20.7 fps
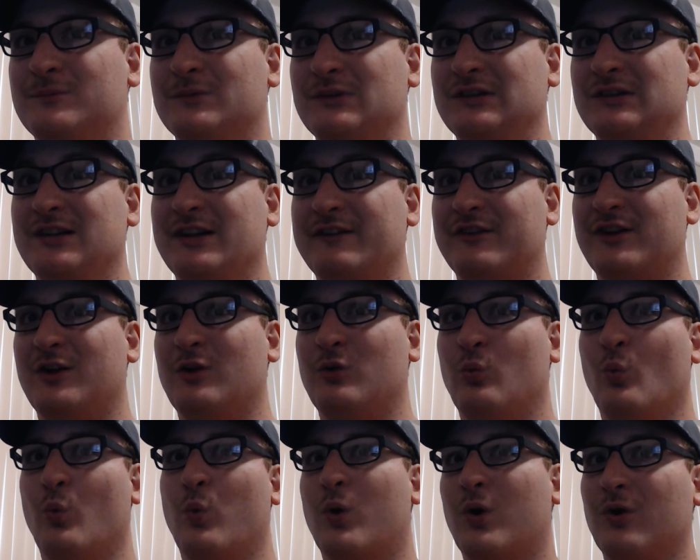
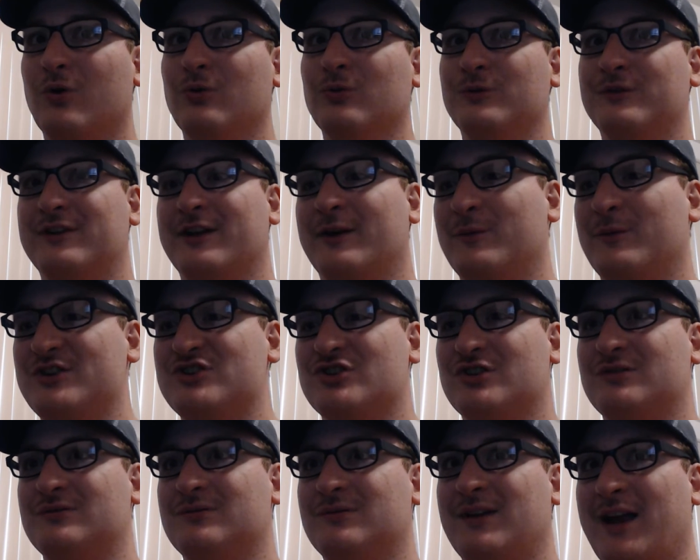living worlds that we
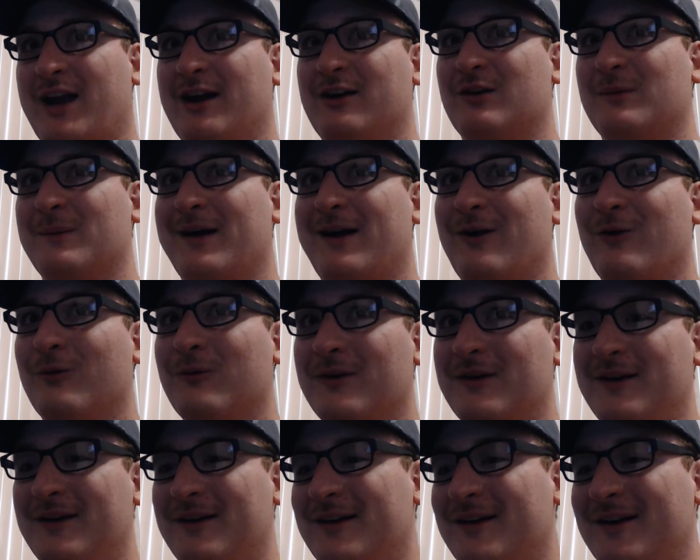should care about.
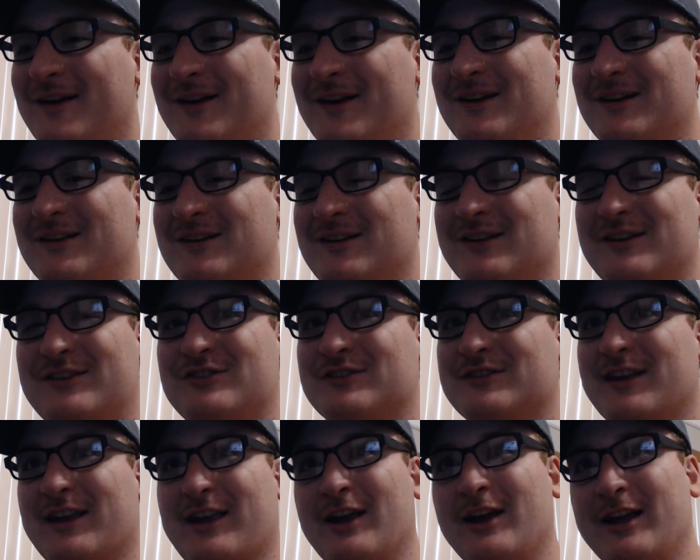It's just
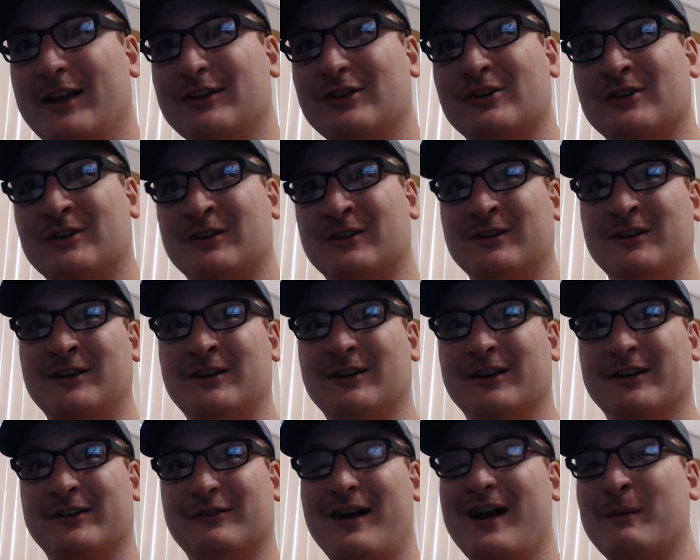like, hey, look,
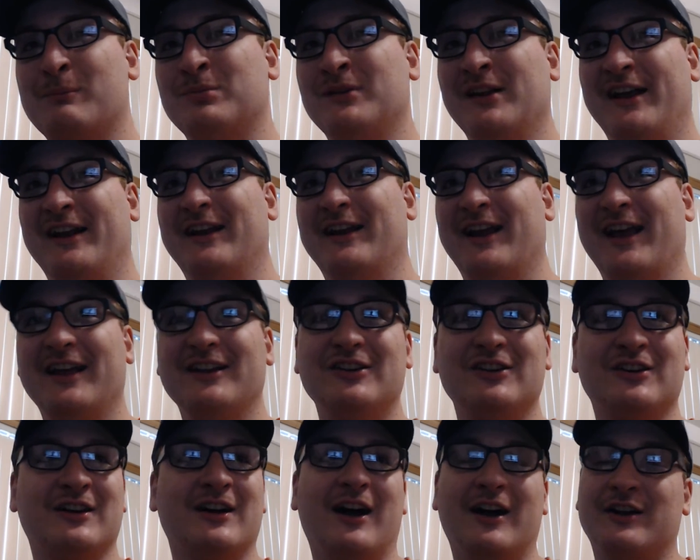it's a rock planet. Hey,
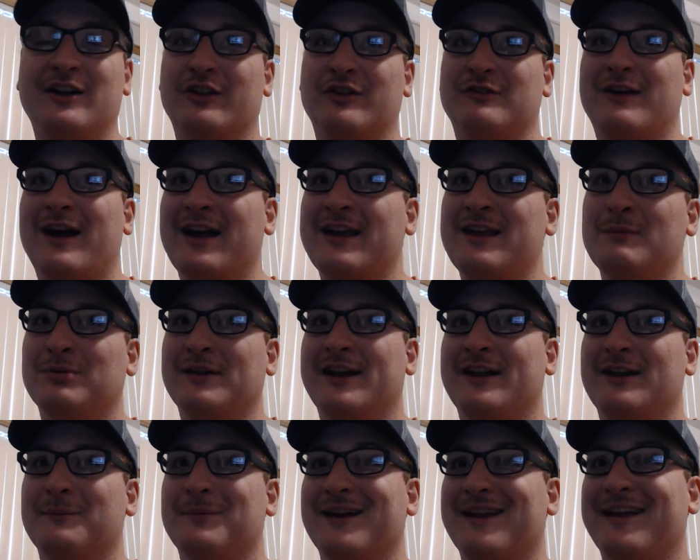look, another rocky
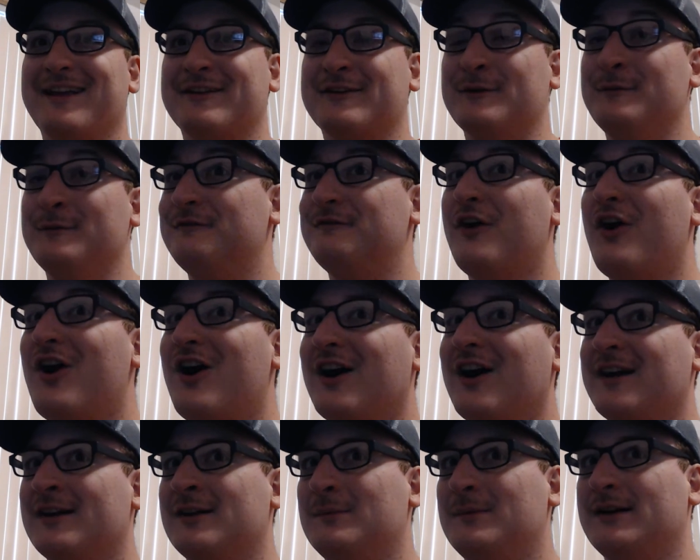planet, but it has some
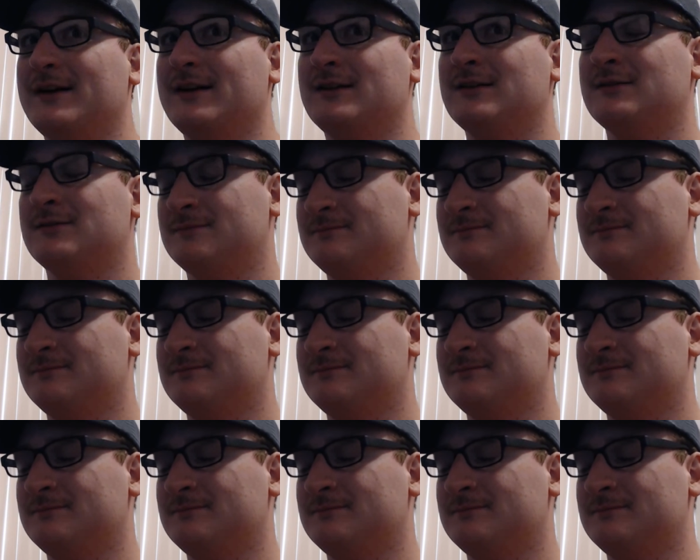fog. And I'm like,